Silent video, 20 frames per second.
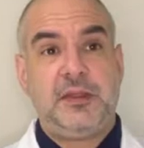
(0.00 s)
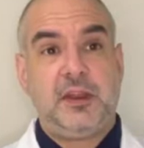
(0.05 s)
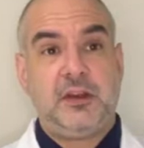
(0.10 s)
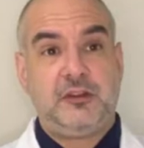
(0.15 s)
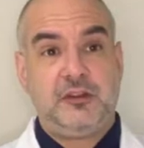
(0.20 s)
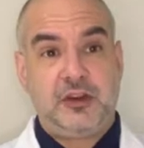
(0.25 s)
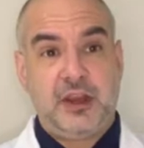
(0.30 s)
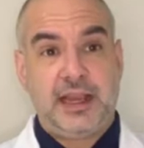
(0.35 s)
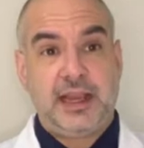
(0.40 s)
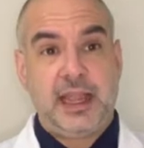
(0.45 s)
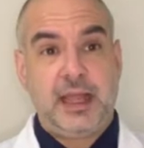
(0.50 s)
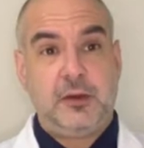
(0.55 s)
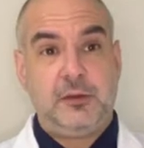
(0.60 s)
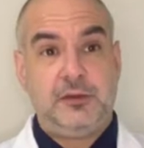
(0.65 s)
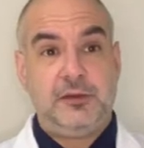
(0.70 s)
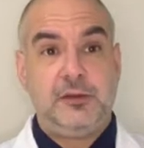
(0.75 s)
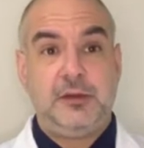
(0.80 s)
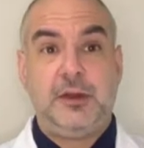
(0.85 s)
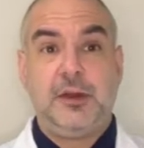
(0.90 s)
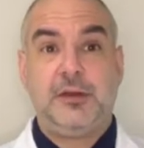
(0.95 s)
the checkout
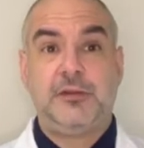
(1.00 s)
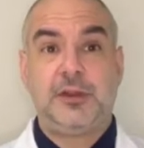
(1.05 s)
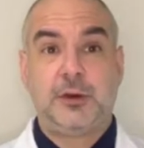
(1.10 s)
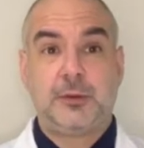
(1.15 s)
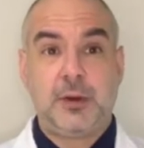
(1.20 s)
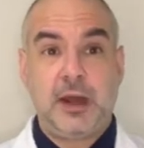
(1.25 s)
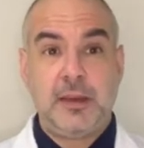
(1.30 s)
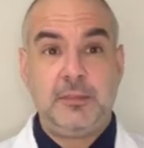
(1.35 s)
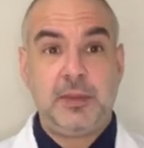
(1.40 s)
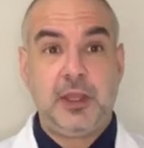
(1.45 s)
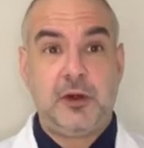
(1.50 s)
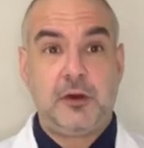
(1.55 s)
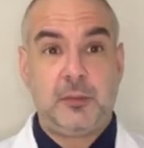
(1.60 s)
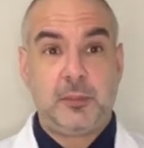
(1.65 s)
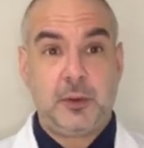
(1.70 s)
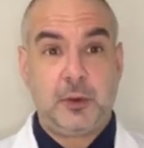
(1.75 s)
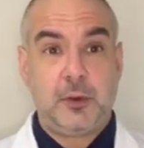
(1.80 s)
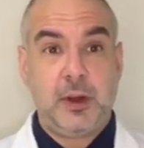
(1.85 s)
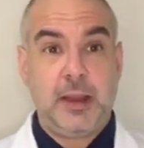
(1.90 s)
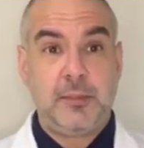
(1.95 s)
of the Grammeter
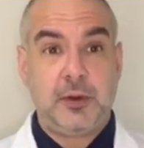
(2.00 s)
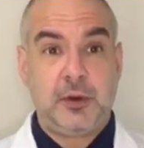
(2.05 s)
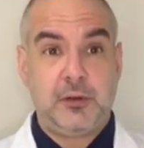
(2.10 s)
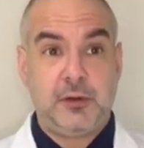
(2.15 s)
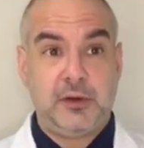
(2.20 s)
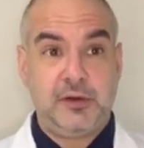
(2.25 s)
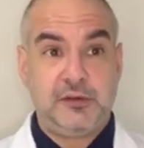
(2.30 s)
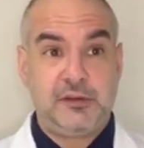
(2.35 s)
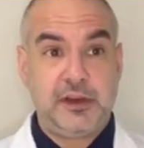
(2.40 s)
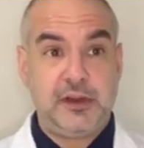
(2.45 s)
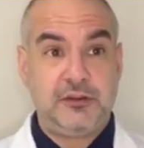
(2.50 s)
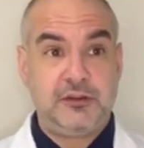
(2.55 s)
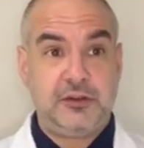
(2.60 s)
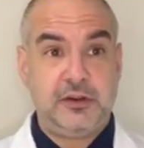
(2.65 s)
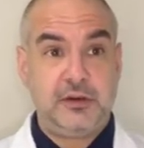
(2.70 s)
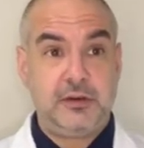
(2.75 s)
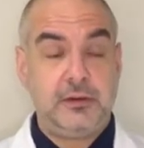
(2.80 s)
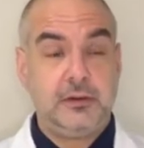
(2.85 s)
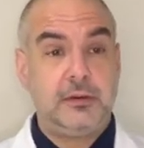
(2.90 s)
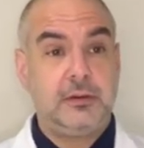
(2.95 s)

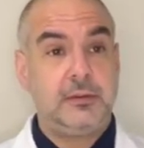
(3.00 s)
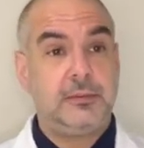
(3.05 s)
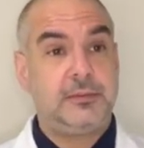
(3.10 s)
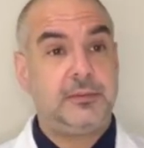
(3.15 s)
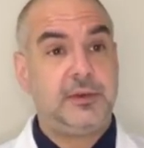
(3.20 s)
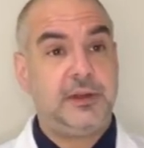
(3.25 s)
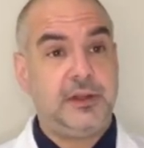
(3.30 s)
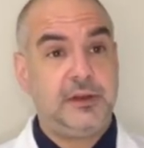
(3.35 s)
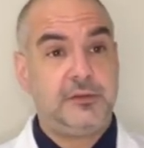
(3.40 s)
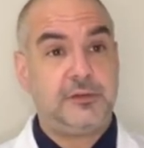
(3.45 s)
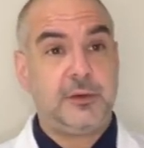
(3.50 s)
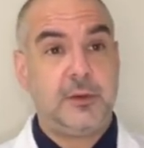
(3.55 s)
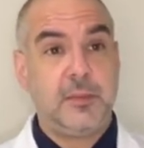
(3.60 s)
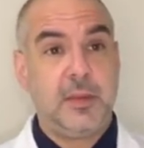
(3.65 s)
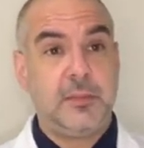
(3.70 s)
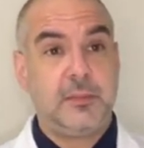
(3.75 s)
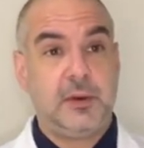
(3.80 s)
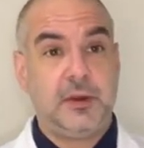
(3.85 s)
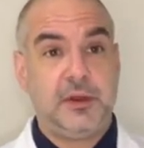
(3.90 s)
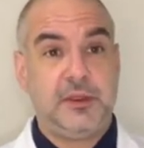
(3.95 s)
parameterization, please
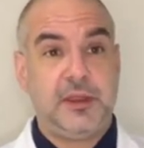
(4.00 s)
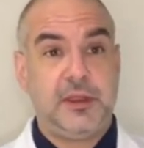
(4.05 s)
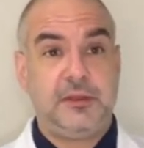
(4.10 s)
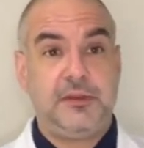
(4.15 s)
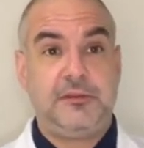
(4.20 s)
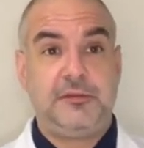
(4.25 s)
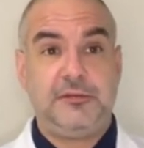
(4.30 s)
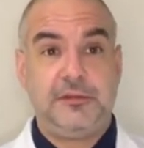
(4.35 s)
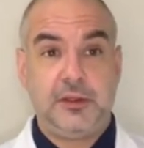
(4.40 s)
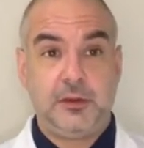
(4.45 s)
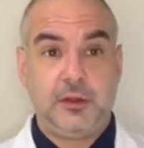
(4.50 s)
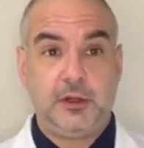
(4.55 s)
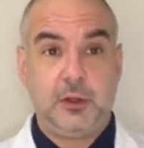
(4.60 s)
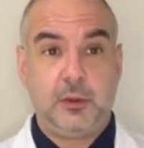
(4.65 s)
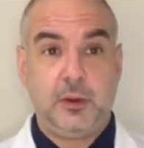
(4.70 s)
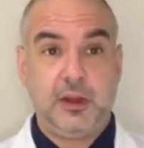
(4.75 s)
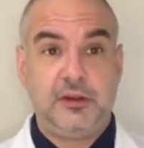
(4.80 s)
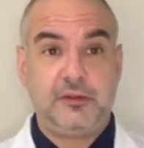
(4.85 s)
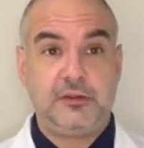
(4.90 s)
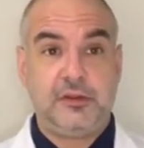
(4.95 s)
remember that the field
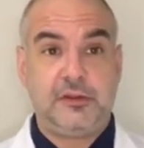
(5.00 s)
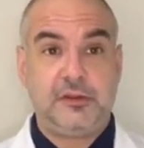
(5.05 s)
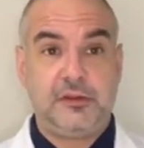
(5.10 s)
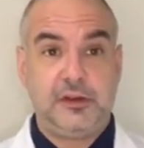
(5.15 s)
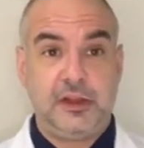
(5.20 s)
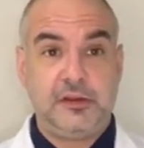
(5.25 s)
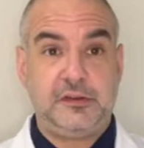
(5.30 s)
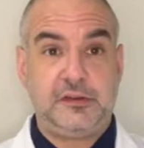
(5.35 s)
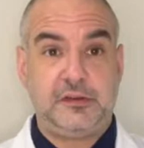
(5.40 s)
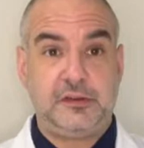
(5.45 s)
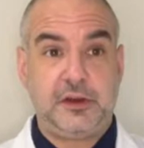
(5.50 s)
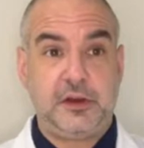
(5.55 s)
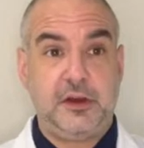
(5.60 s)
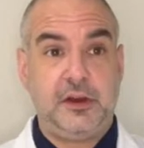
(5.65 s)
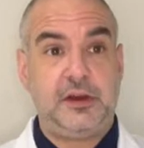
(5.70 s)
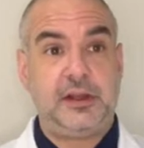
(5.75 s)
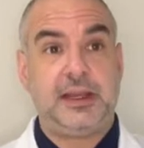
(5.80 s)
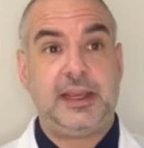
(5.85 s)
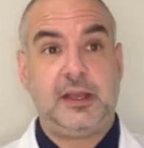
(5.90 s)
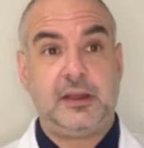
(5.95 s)
equations necessary
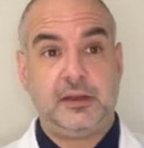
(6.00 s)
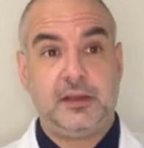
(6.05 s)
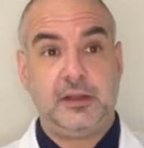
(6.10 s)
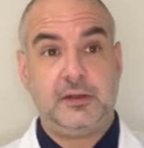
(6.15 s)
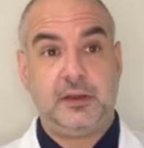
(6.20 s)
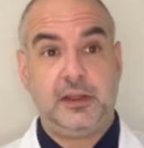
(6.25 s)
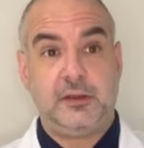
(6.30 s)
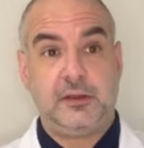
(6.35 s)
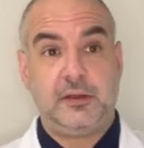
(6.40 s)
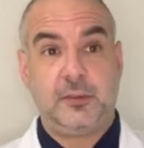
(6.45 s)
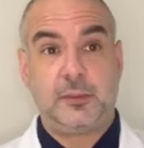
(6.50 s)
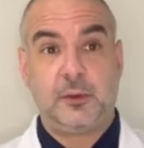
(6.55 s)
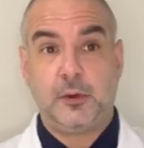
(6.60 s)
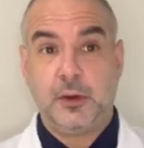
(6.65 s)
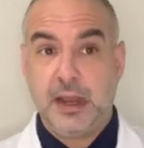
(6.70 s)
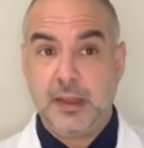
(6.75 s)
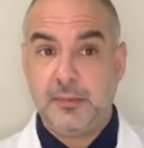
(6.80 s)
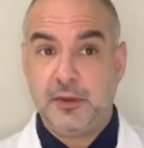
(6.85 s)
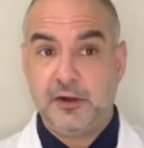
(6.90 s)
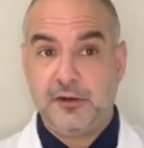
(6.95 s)
to calculate the
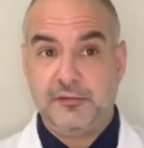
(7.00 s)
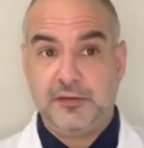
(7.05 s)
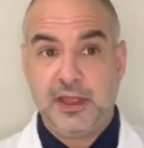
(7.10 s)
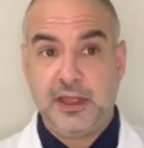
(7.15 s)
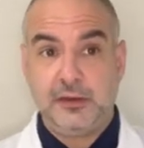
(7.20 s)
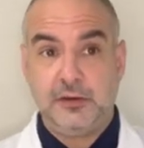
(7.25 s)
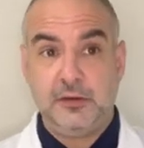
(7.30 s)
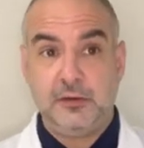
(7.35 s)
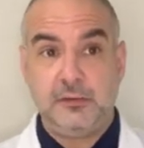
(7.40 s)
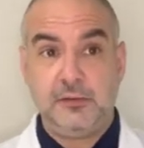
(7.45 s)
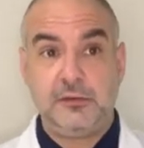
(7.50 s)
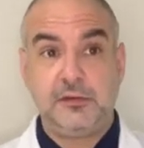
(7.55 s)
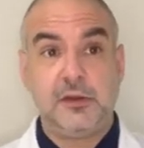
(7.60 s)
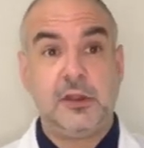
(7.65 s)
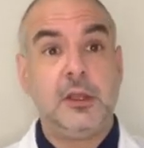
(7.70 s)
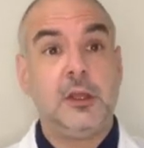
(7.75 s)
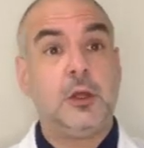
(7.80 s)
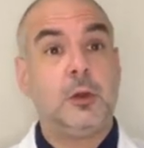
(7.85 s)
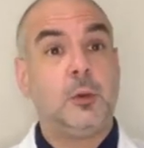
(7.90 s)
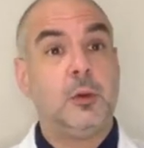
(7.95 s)
parameter values
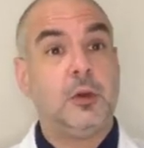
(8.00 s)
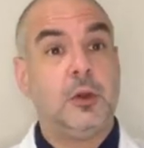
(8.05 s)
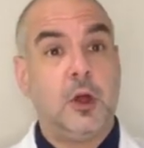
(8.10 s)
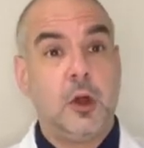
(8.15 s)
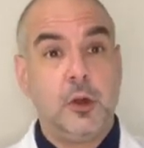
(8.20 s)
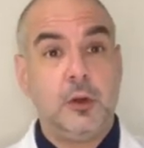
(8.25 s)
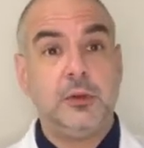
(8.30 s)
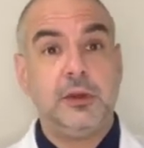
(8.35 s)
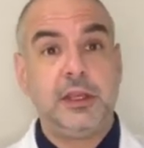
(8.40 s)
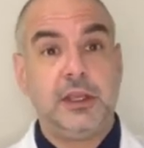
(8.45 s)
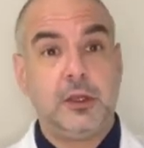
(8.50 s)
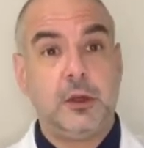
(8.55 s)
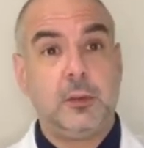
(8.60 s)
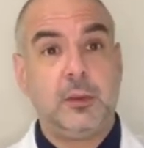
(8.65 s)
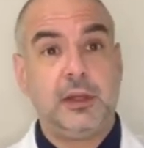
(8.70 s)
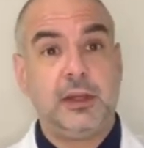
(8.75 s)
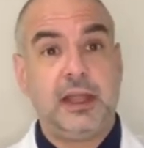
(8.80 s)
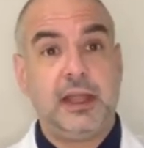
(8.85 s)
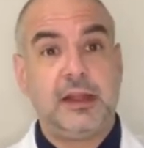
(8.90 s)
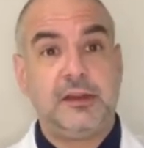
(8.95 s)
will only
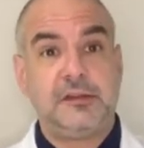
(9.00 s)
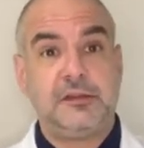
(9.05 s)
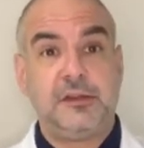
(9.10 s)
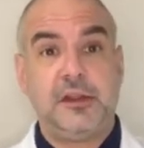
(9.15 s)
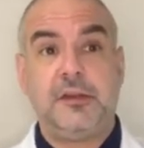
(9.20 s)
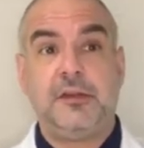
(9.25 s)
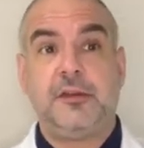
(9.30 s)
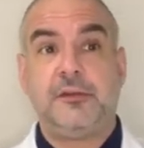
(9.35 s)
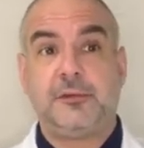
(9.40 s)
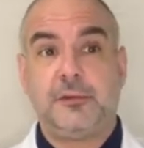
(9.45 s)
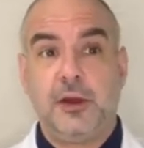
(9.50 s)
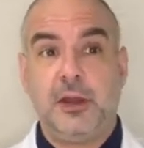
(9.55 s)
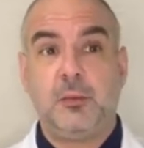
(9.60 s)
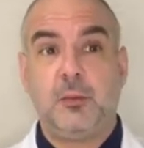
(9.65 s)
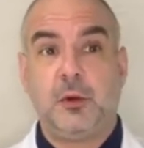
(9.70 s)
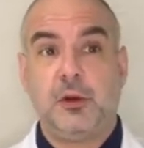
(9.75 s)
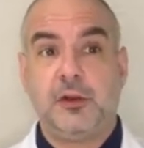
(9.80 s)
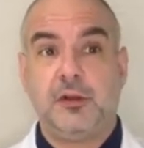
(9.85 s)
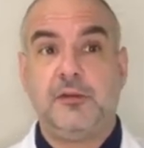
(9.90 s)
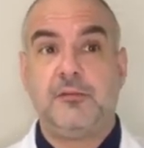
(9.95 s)
coalesce in the
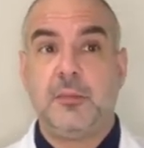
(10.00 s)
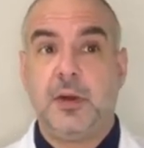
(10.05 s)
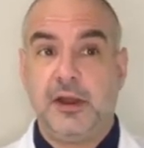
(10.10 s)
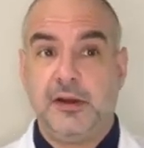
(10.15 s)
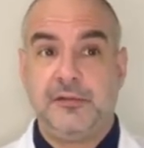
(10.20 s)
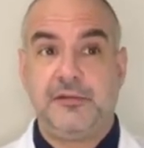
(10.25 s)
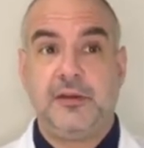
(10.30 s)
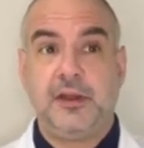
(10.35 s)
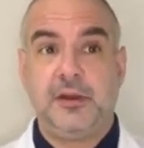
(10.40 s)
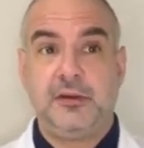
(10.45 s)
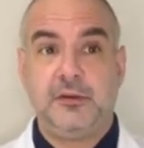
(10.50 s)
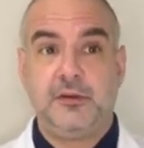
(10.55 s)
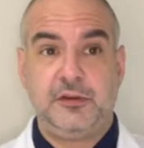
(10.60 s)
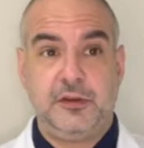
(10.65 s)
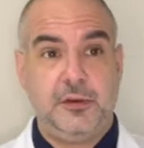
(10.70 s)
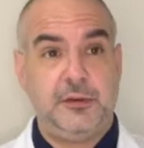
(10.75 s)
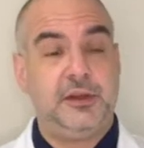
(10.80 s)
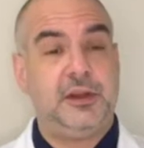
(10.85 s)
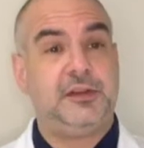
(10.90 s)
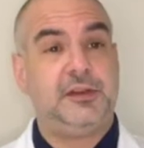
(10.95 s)
framework of modified
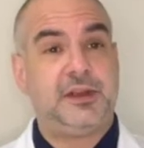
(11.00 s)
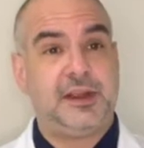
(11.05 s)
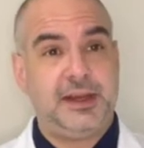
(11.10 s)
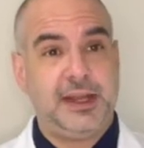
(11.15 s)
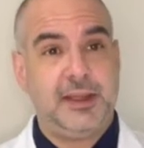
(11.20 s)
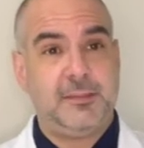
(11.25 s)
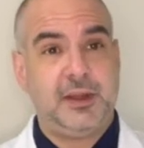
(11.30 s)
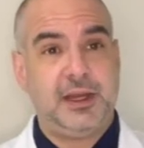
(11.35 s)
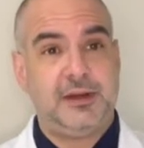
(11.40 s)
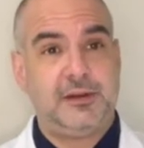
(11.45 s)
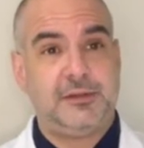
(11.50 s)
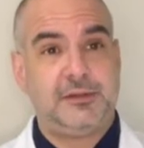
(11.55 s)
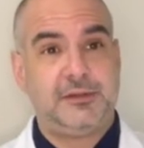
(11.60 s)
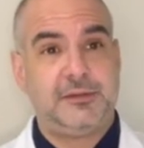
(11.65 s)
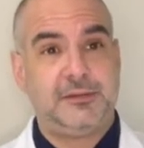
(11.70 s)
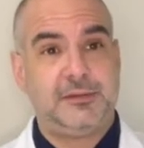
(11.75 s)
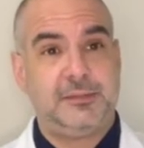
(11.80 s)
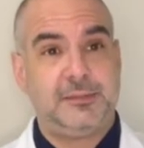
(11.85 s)
Newtonian dynamics.